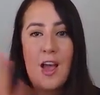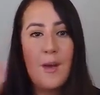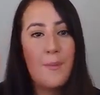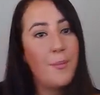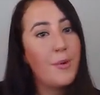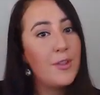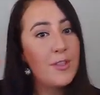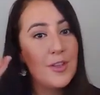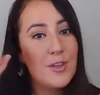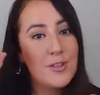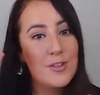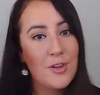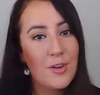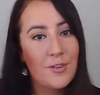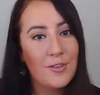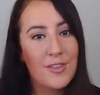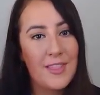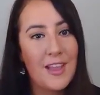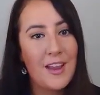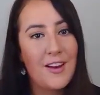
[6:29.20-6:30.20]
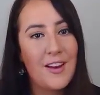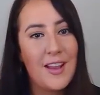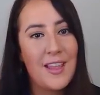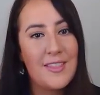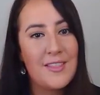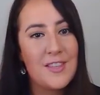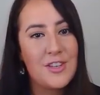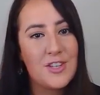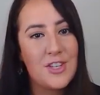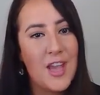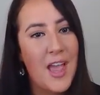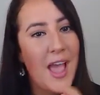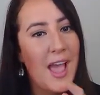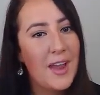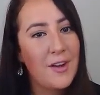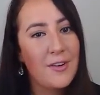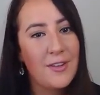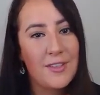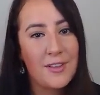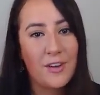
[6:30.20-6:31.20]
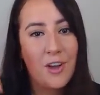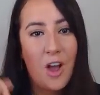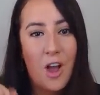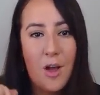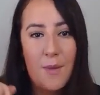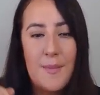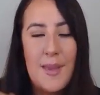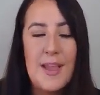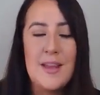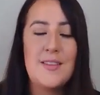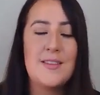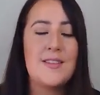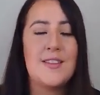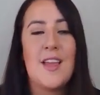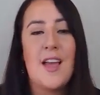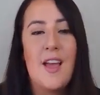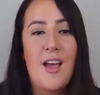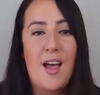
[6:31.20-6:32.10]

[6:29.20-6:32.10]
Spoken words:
Put those over there in the chat or in the comments.